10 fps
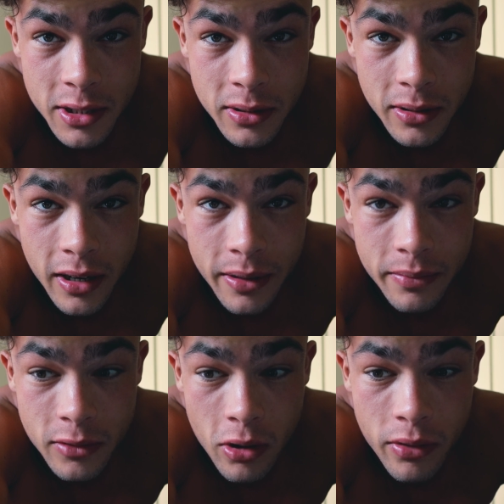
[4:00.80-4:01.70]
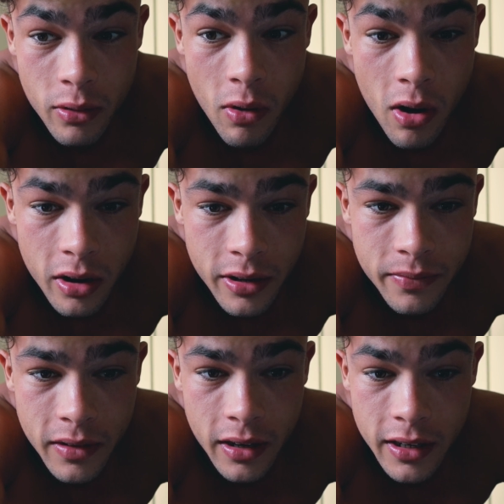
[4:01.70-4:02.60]
to go for a walk,
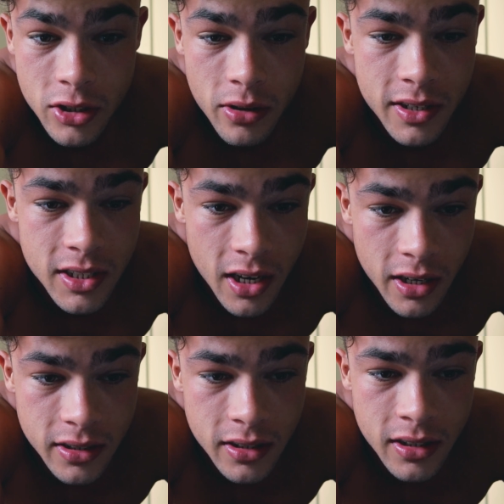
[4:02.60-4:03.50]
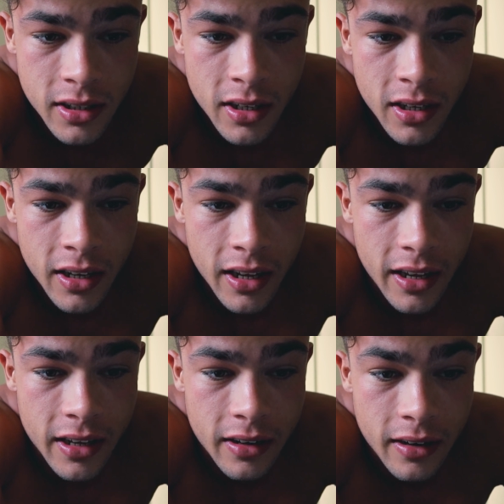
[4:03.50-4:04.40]
enjoy the sun.
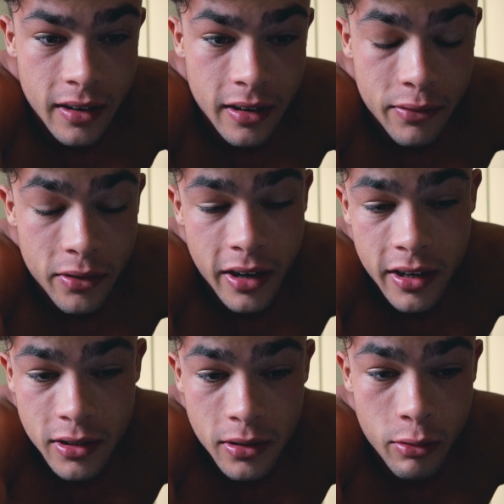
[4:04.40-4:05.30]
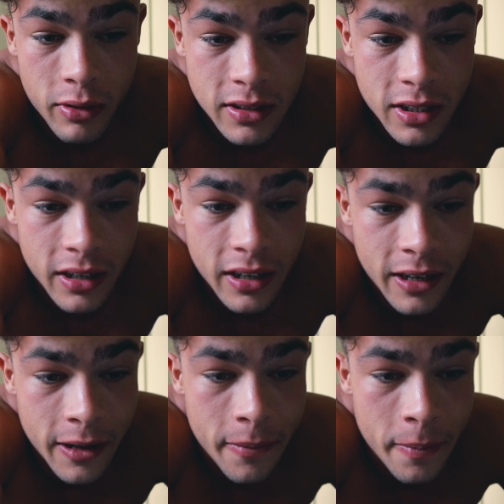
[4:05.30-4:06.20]
And if you're dieting during winter,
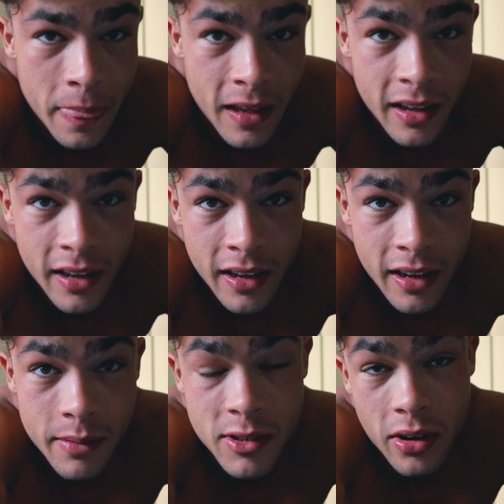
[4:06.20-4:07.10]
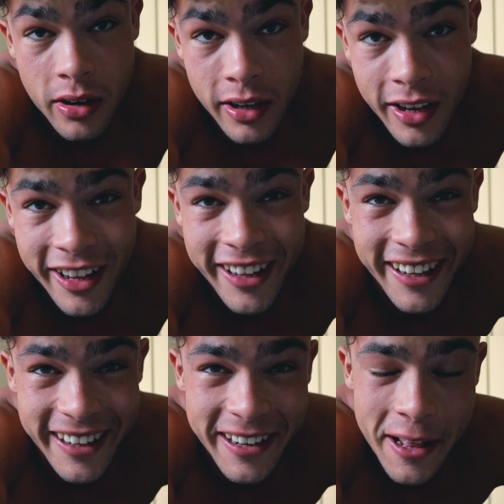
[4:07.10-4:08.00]
I'm sorry.
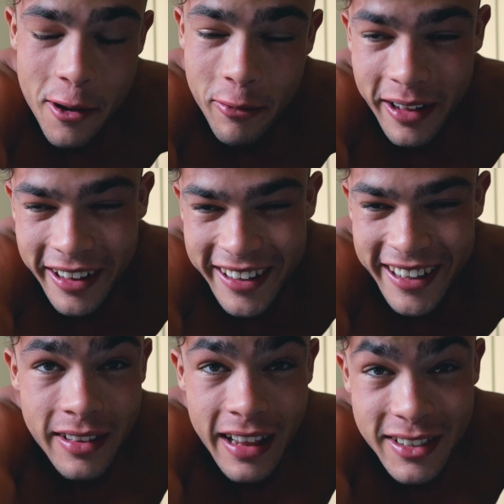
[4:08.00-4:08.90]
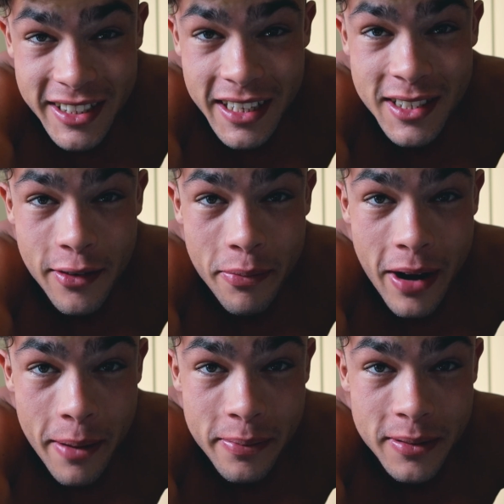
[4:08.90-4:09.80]
Well, the latter stages of
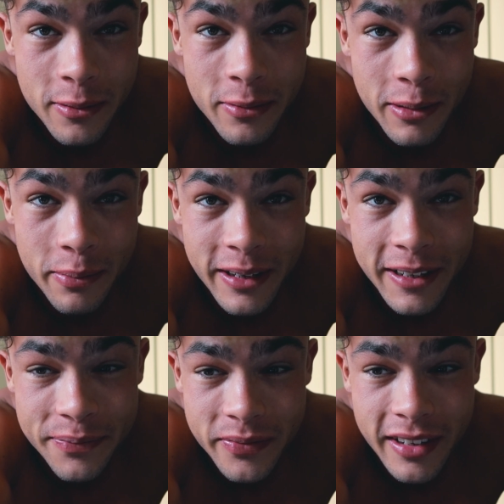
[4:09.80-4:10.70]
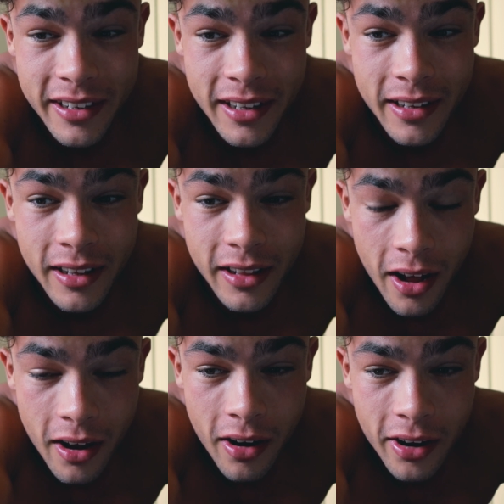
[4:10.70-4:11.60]
prep will be a
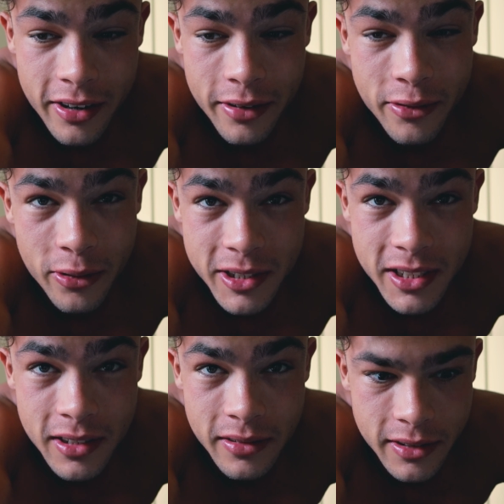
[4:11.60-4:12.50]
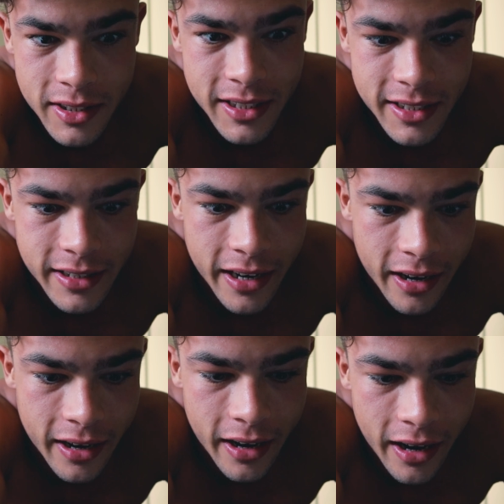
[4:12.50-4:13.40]
lot harder, of course, since
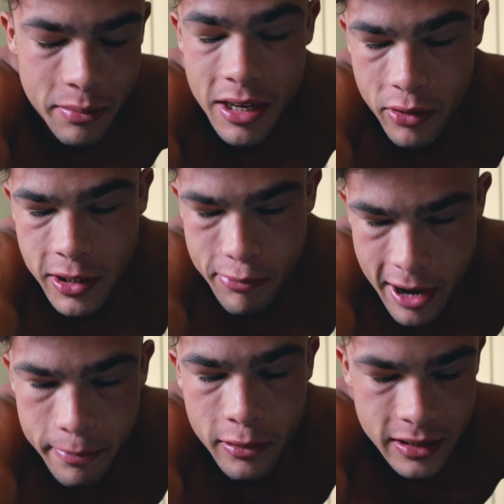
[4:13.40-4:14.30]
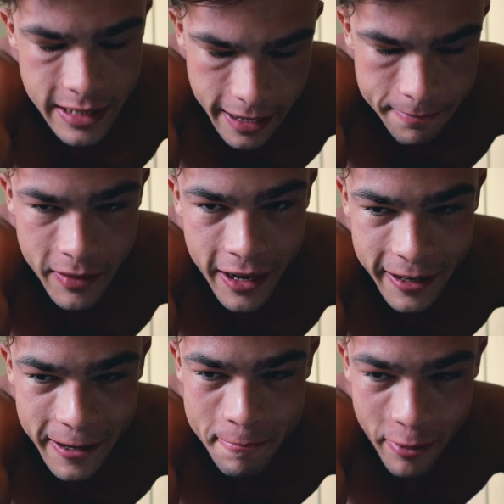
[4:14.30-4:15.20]
I'm deeper into prep, yeah.
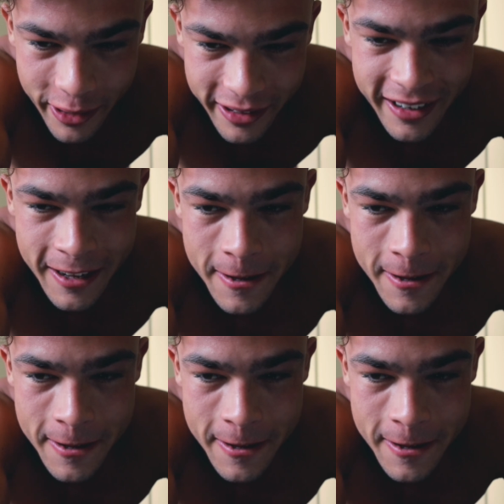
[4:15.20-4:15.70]
But